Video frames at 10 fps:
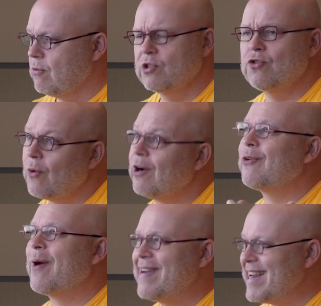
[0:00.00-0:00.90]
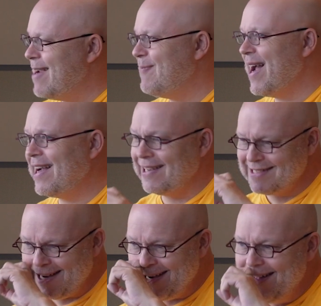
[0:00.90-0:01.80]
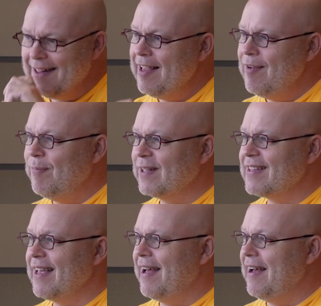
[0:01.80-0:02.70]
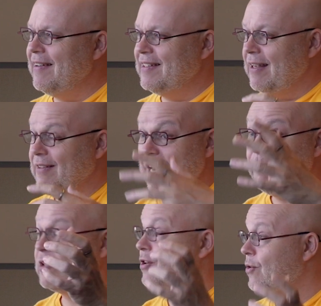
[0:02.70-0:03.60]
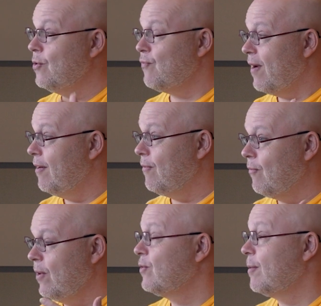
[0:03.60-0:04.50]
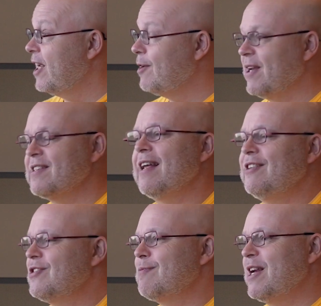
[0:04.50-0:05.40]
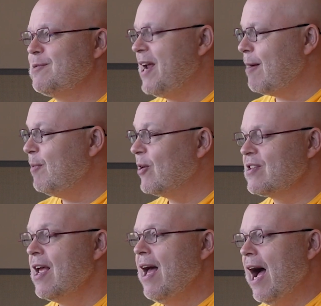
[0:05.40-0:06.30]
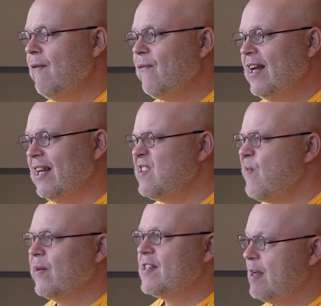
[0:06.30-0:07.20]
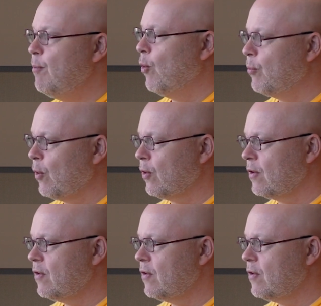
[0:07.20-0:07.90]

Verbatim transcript: Or stronger querying A P I, I say. But they wanted to use real-time database, and it just makes me happy because I find it's a very simple product.